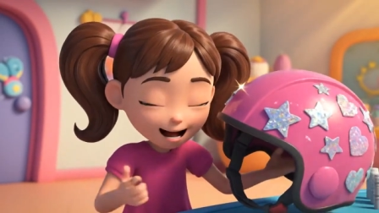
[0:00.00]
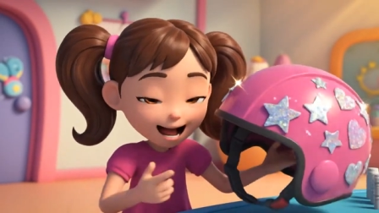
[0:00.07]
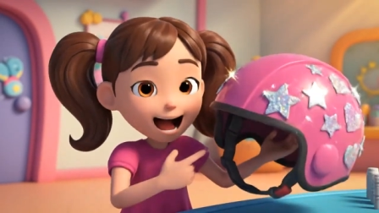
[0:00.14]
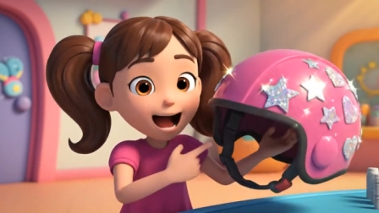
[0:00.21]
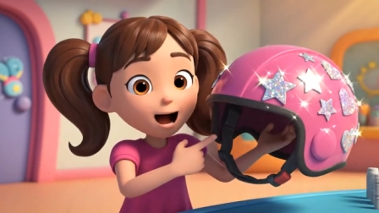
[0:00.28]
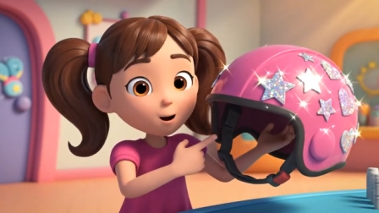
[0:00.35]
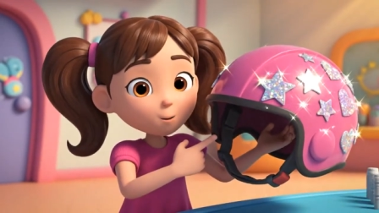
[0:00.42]
My
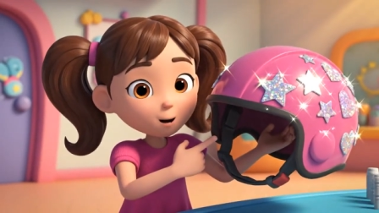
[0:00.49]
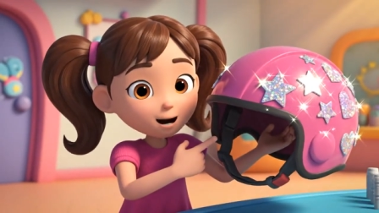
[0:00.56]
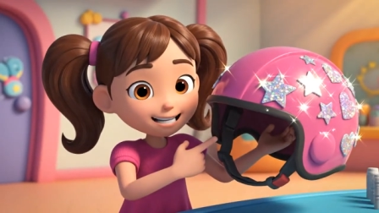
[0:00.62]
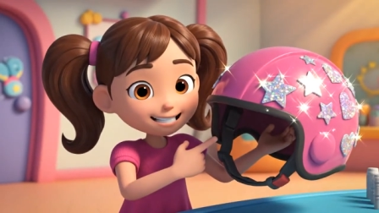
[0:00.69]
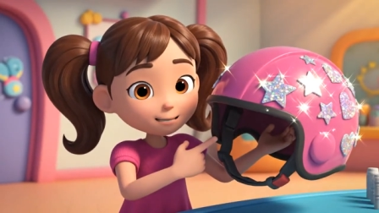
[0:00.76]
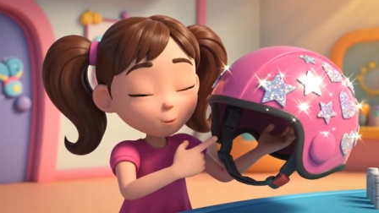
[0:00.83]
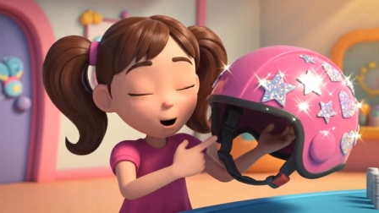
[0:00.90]

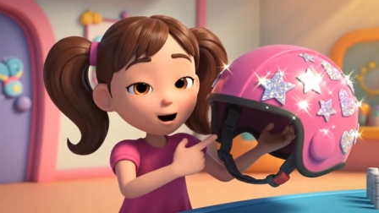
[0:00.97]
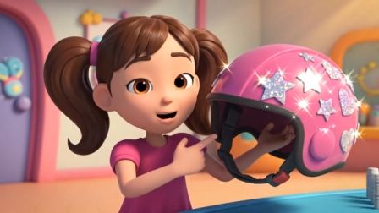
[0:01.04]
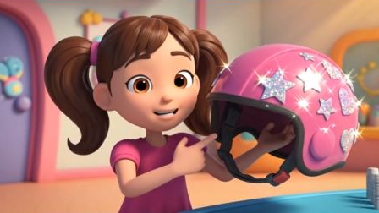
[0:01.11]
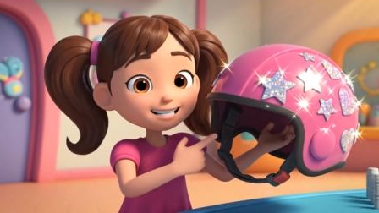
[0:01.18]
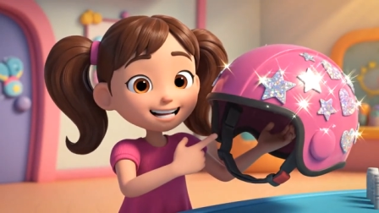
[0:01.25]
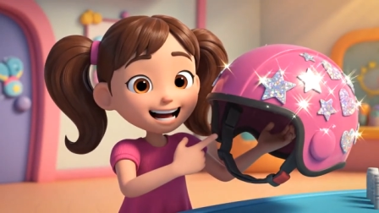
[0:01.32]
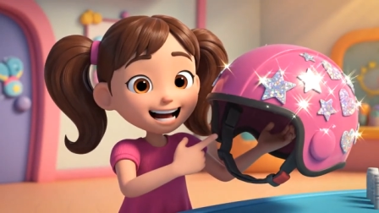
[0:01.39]
helmet
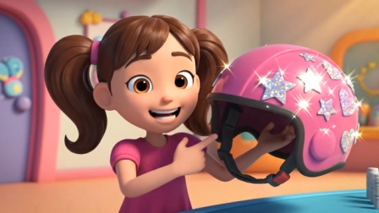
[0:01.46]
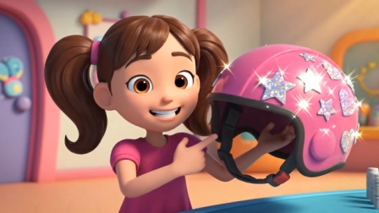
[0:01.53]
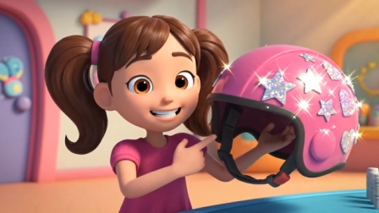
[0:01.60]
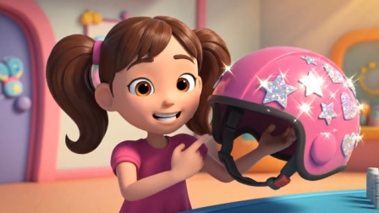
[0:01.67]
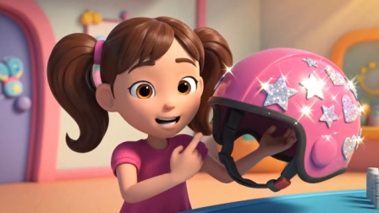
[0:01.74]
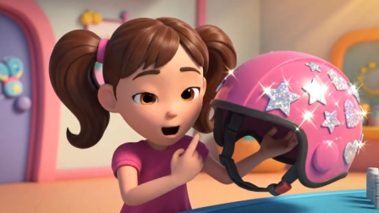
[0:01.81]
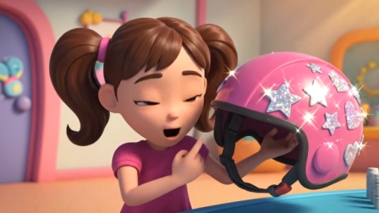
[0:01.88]
sparkles like a
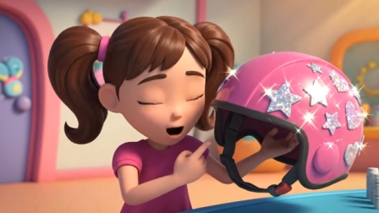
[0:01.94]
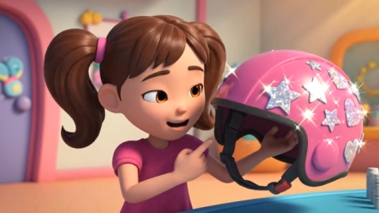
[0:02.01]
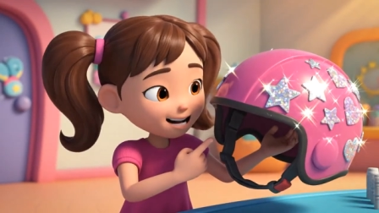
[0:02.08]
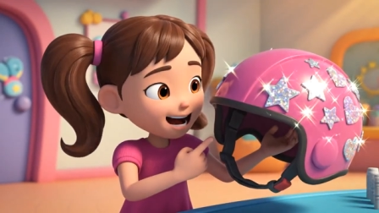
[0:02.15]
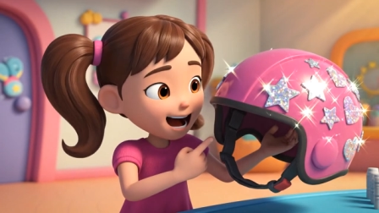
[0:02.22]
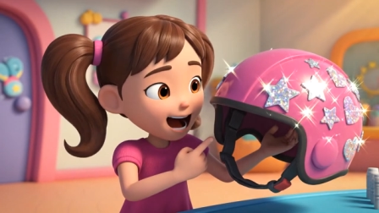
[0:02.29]
star